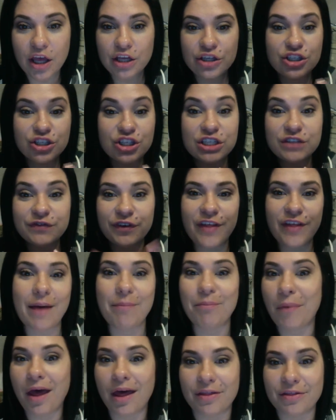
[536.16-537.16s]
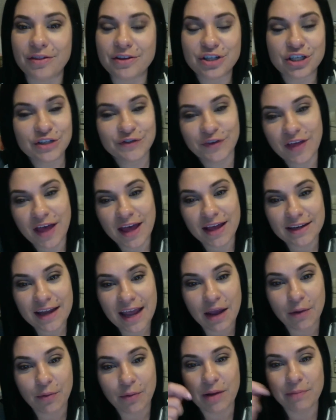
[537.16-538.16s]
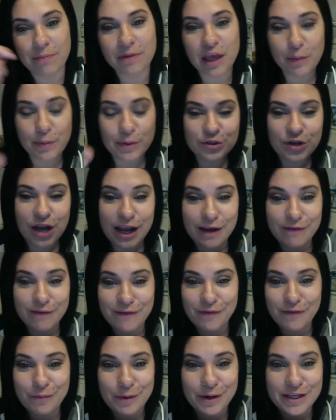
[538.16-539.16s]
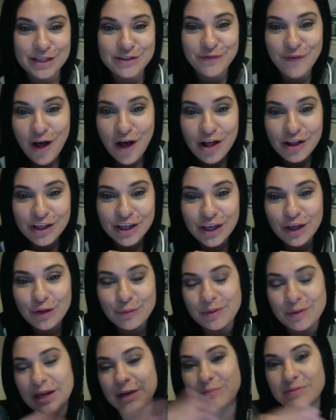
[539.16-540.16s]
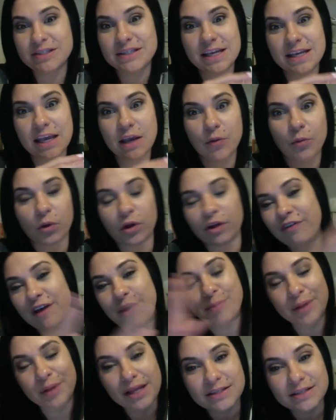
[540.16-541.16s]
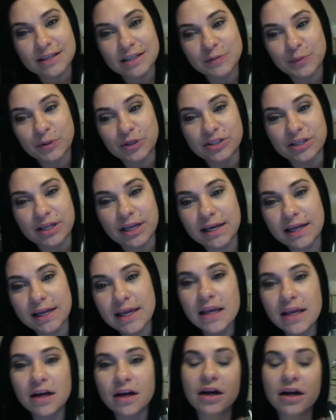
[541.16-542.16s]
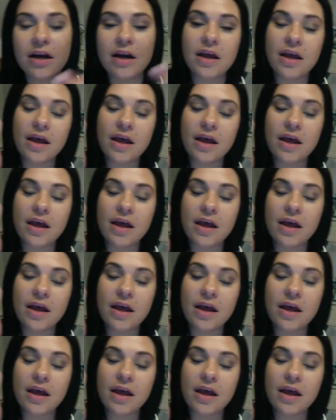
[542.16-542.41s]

just for that month, just for that day, where I'm keeping track of everybody's volume, and I'm seeing, well, if I place this person here,